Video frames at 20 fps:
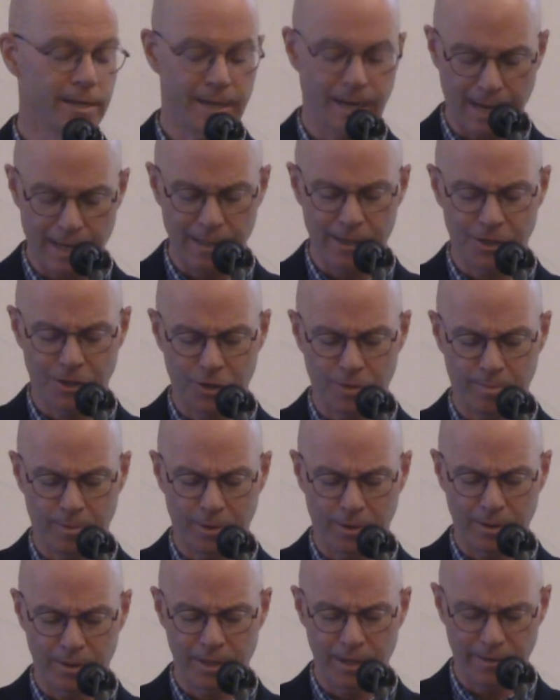the
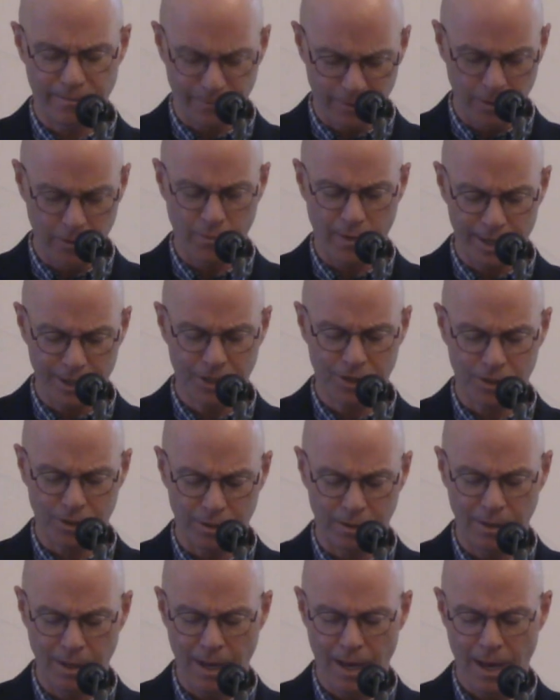knowledgeable, the
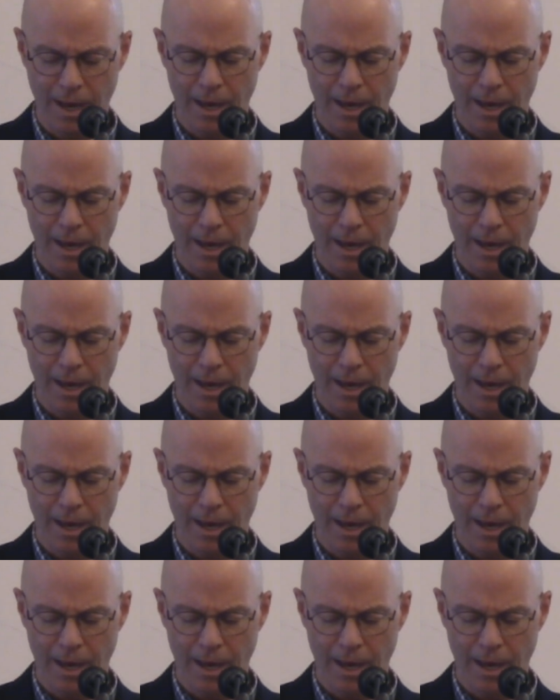influential.